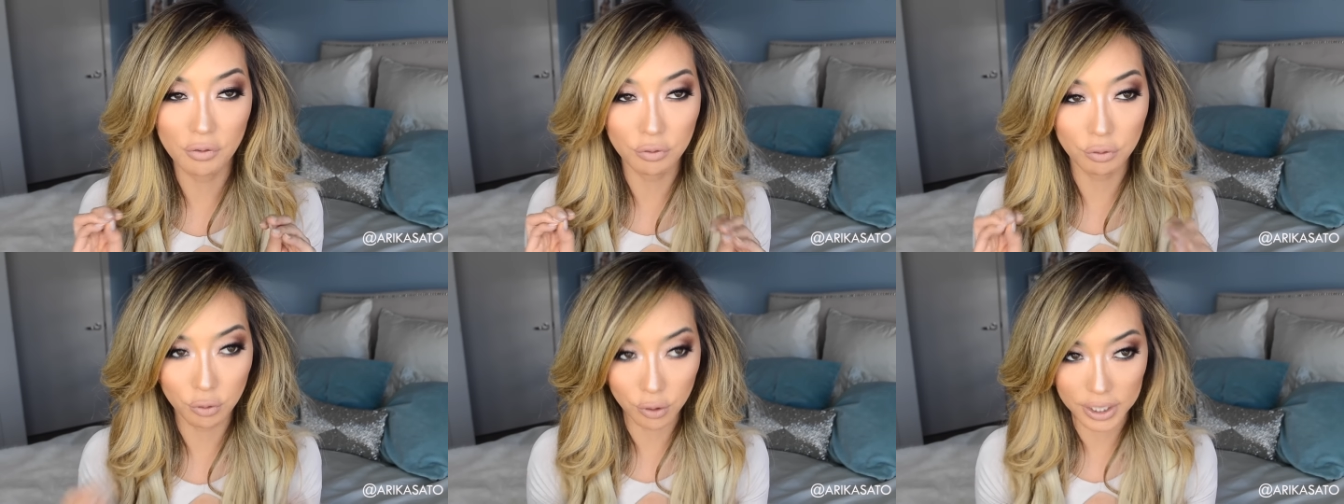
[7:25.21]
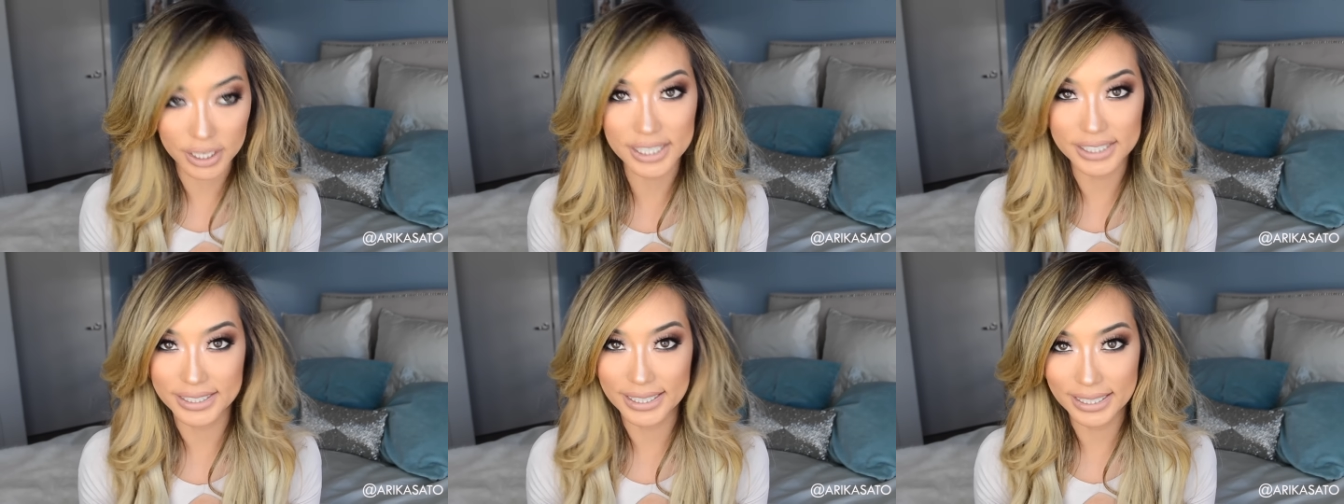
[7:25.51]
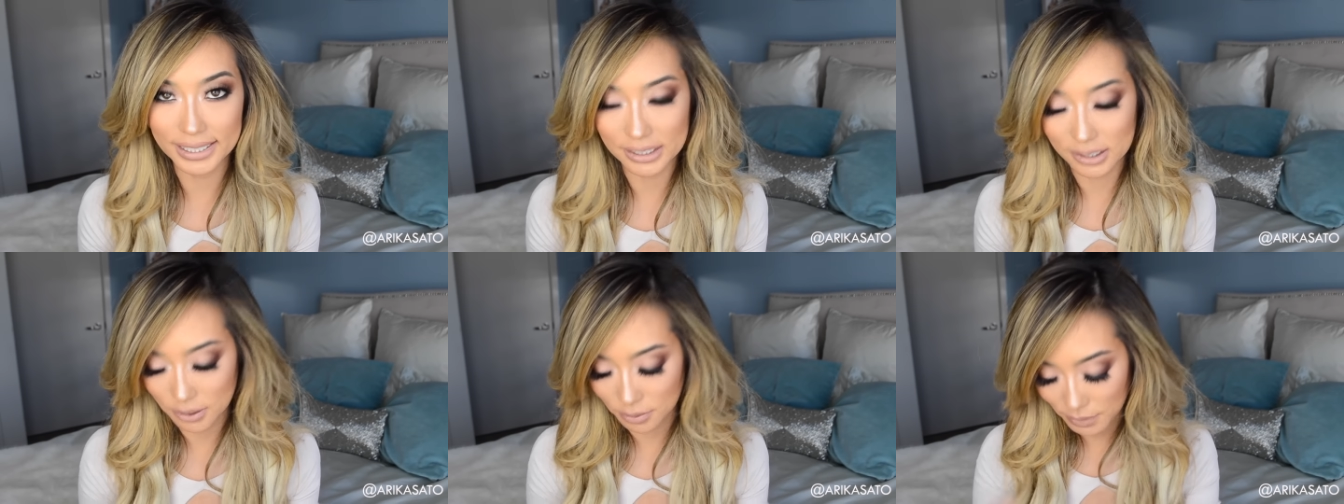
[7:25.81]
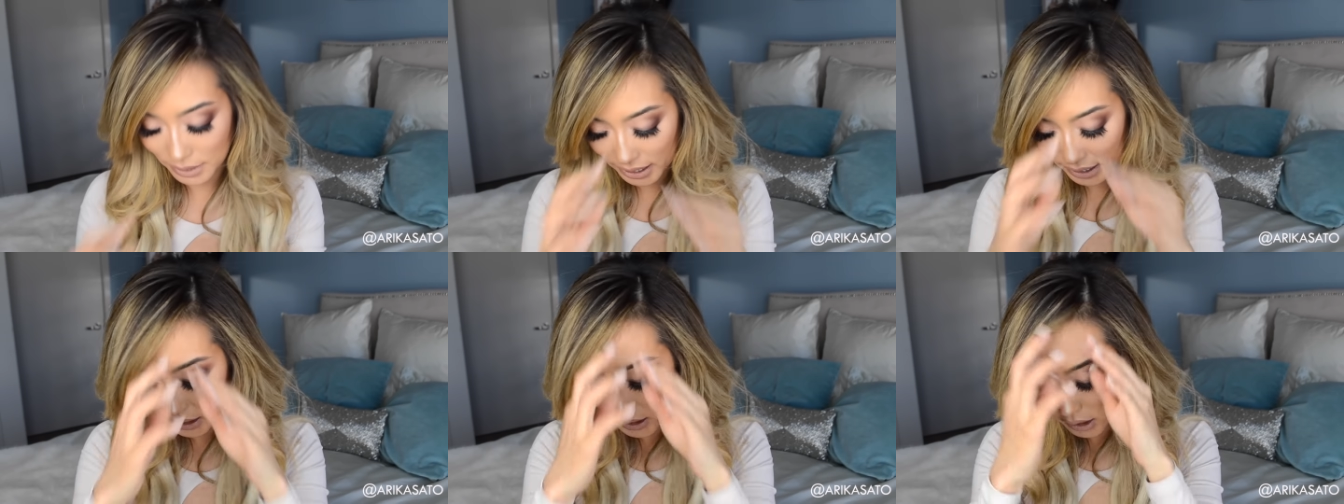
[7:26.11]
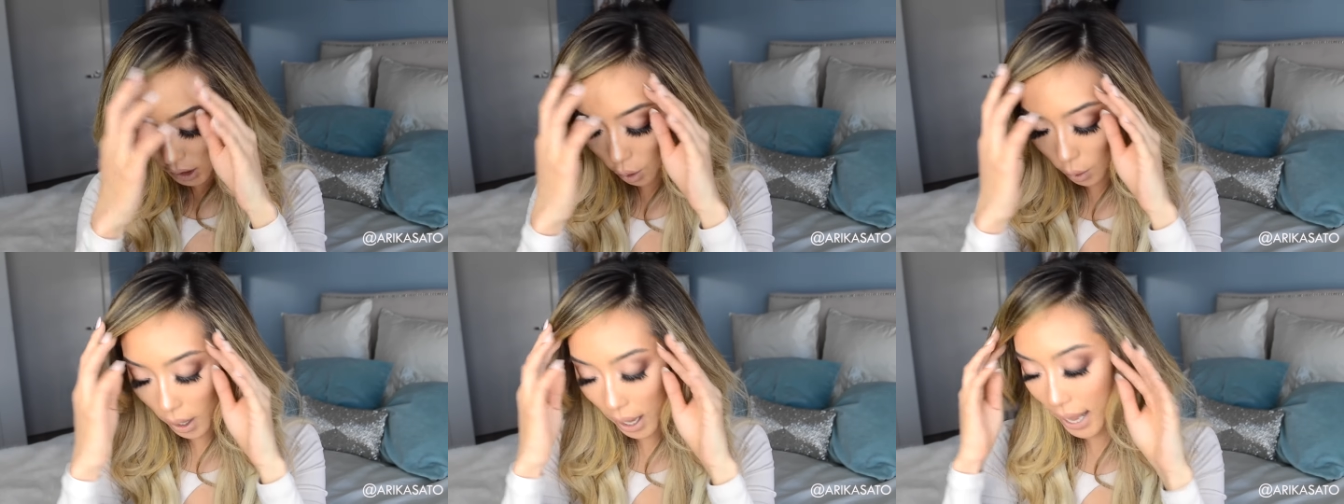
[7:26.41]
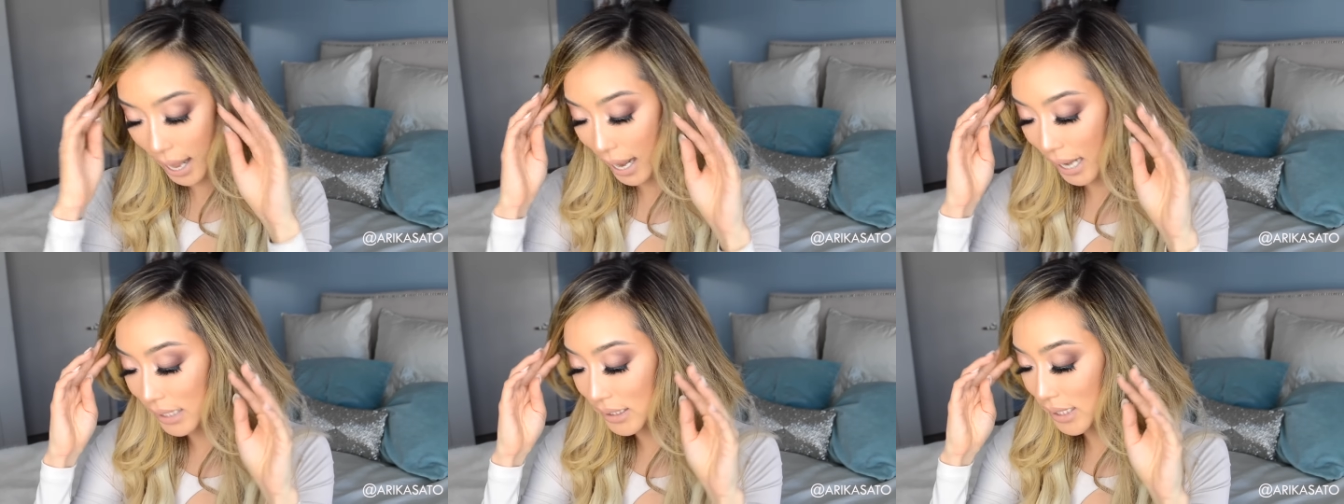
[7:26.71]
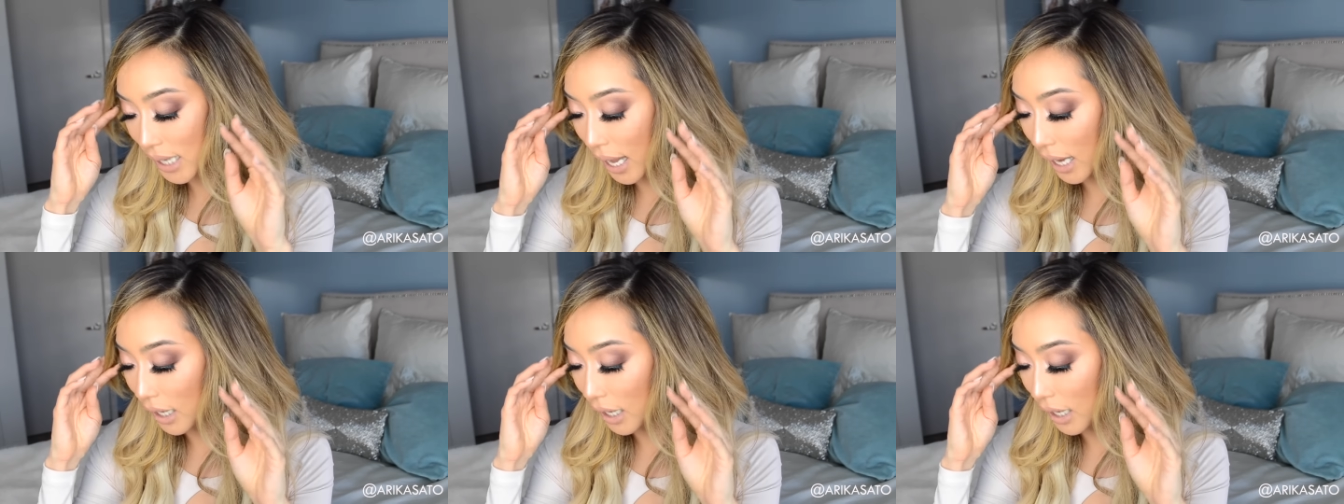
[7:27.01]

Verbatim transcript: freezing to me. So I had to